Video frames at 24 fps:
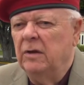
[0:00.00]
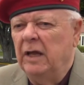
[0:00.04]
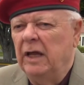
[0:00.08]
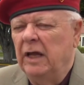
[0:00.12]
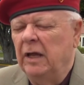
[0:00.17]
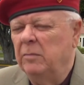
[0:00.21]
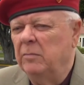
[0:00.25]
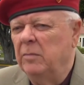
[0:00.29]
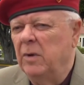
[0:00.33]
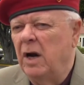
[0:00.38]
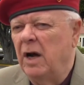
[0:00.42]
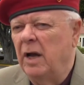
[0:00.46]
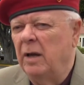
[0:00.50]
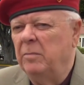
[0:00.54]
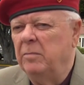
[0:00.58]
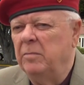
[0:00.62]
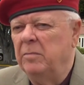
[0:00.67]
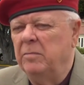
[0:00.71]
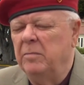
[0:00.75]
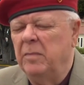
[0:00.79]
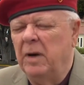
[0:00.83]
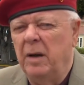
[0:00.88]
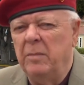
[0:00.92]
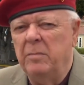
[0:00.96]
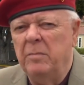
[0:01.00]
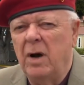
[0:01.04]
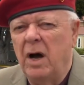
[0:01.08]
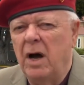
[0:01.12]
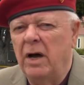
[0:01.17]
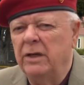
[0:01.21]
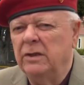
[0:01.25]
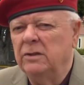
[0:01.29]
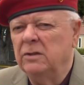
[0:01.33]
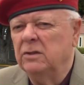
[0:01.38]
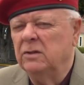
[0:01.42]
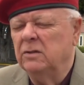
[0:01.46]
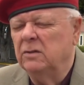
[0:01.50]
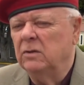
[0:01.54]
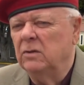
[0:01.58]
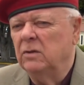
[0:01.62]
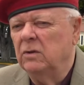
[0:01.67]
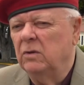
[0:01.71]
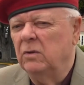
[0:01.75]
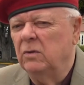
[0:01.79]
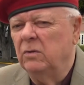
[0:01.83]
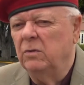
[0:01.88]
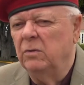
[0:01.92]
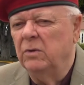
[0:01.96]
in my mind
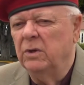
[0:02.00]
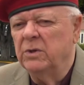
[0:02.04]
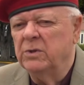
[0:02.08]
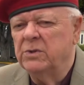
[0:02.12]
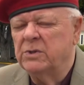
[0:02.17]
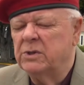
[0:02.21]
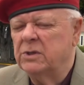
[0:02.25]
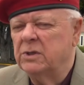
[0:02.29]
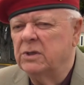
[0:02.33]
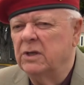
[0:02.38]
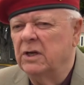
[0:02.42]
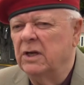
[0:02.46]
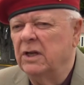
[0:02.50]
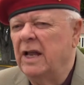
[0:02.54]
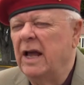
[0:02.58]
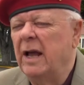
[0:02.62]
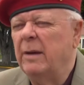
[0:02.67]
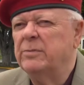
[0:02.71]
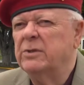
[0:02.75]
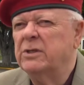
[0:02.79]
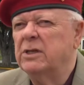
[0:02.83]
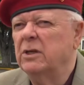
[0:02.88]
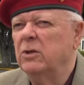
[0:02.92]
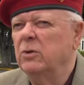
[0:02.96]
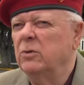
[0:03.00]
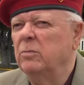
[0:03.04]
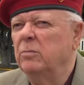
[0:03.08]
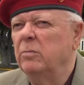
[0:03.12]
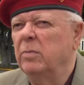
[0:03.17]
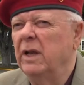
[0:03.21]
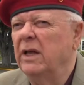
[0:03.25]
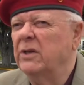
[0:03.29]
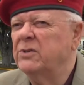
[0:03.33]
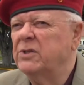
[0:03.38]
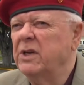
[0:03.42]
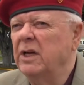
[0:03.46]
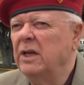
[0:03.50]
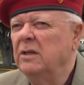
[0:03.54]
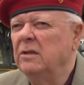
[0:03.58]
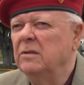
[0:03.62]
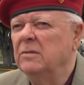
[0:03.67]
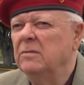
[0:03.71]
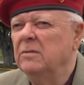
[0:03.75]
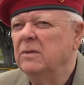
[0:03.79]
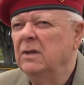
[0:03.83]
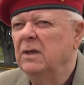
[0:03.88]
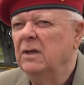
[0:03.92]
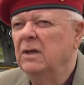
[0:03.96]
was an absolute blessing
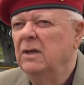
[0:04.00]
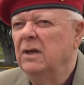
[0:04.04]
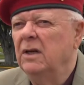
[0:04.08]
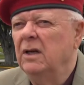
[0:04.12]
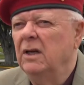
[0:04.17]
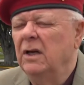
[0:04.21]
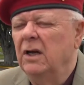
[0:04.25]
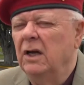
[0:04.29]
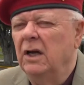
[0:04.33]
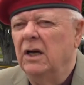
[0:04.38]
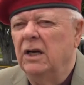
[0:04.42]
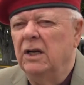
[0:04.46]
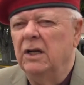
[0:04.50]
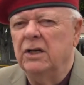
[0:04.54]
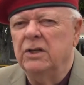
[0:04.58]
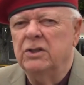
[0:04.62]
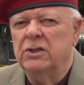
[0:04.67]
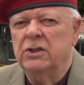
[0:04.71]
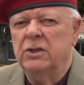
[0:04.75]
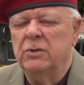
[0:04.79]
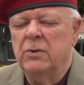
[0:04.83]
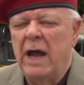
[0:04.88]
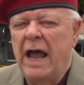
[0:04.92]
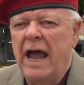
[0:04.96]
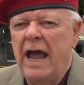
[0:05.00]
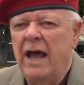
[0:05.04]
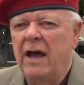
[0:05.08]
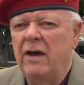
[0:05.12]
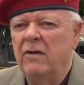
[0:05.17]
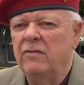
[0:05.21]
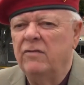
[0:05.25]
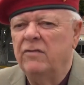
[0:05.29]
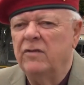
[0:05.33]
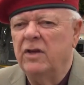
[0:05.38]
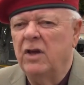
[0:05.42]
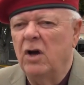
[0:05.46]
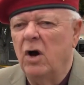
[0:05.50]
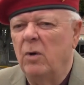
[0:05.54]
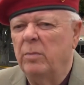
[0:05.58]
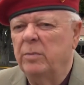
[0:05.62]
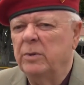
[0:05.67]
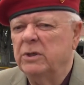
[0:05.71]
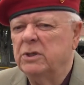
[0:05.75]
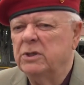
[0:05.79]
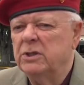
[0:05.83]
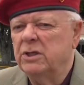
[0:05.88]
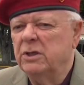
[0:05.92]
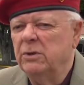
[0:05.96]
to have the
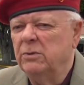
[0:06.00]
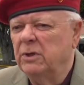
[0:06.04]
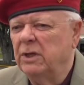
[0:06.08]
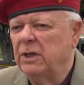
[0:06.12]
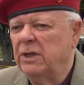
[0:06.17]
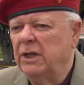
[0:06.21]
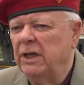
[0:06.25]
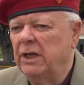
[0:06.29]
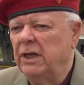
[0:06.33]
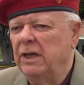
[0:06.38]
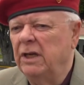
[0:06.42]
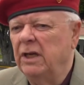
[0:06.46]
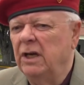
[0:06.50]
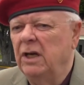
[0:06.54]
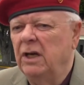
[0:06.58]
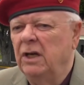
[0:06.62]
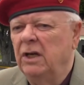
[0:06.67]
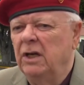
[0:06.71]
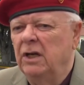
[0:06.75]
opportunity